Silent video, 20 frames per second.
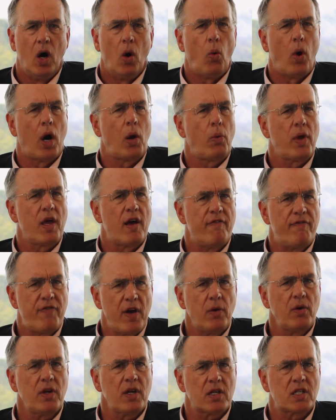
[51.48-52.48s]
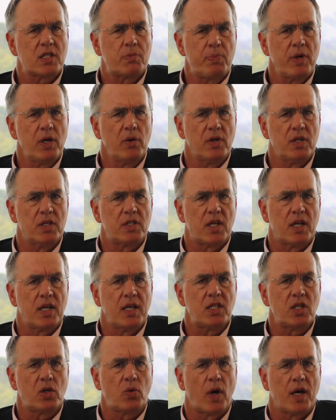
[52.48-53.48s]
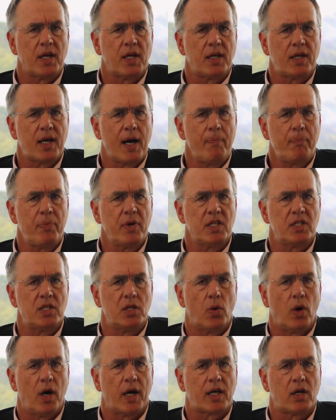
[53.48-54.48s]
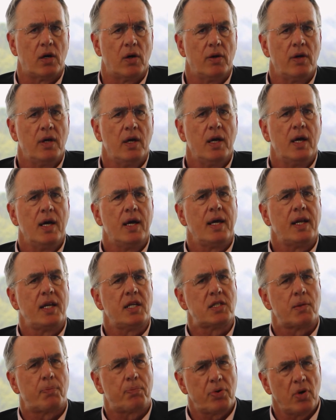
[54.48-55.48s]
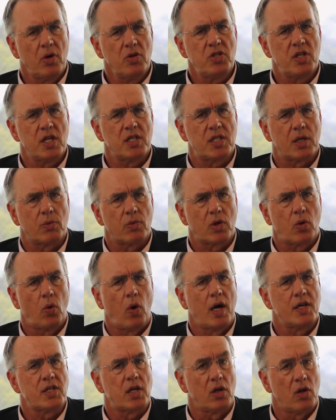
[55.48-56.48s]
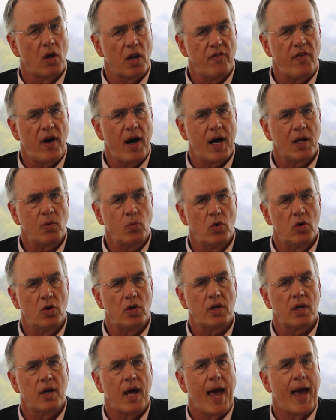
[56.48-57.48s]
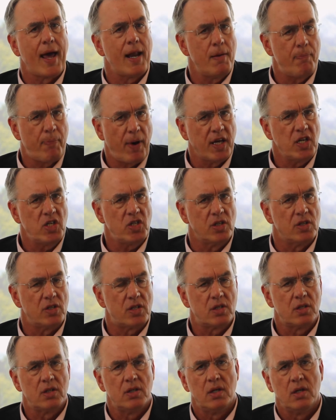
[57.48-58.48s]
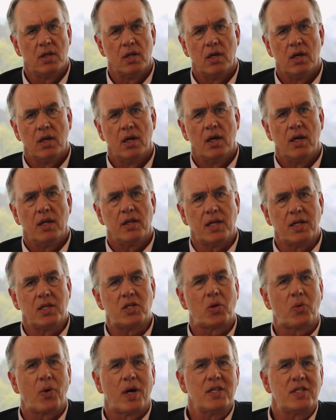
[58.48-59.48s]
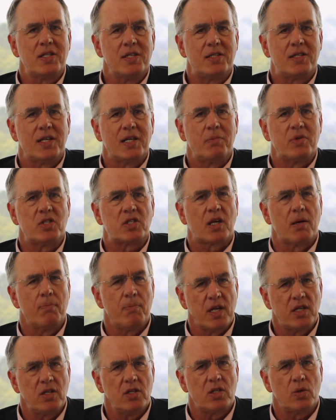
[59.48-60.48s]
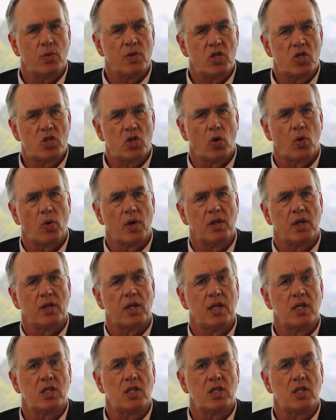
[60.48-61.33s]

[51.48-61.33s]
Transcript: While we are very experienced at integrating companies into ICON, it is a process that requires a lot of hard work and patience. The integration team is committed to ensuring that the